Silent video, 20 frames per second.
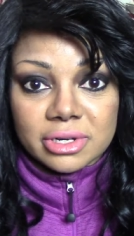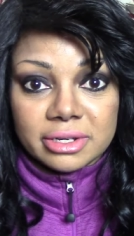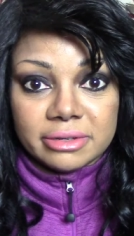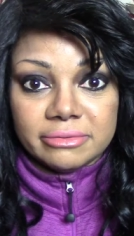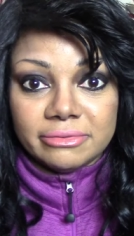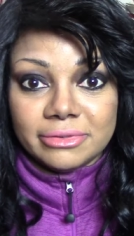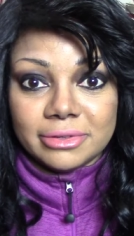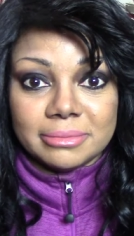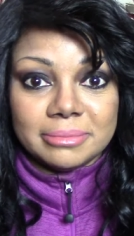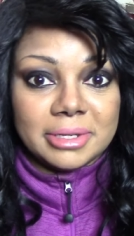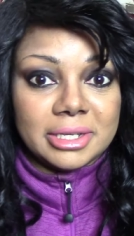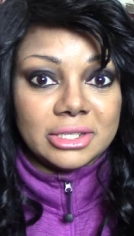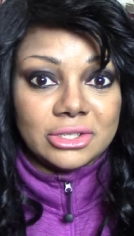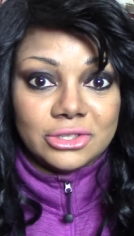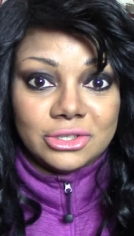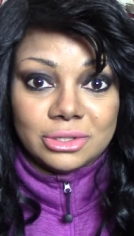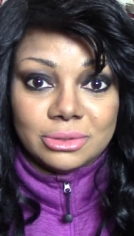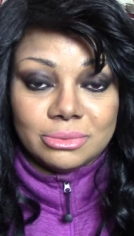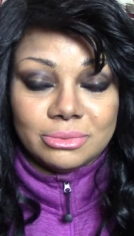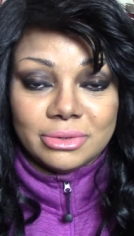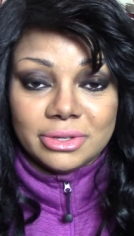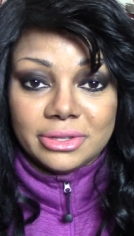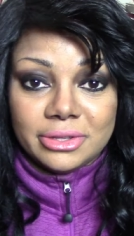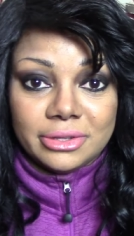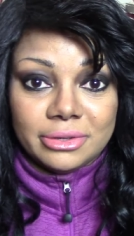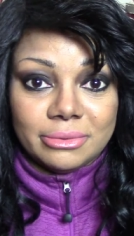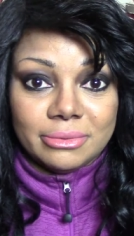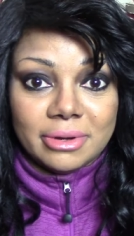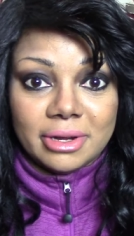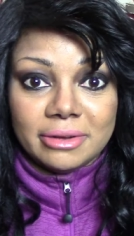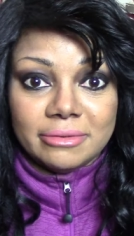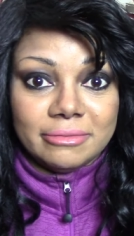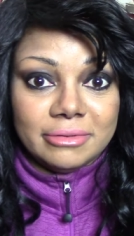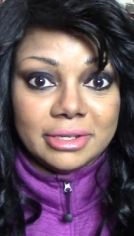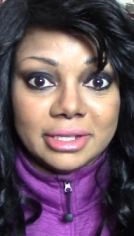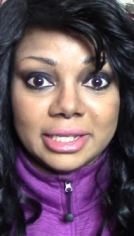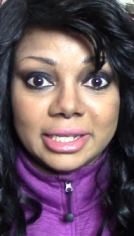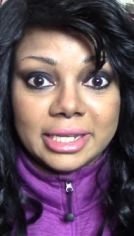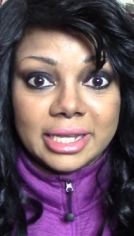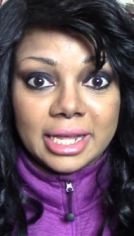information with you I
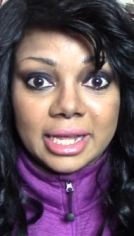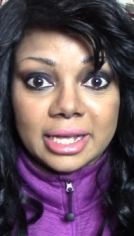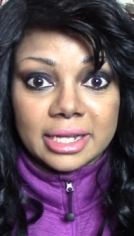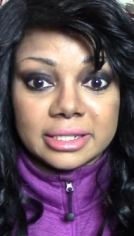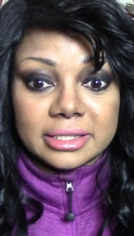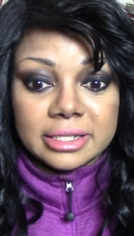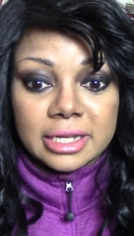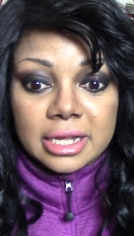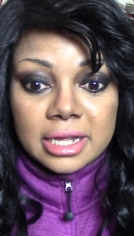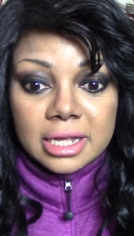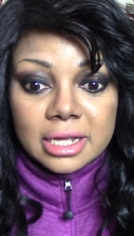really can't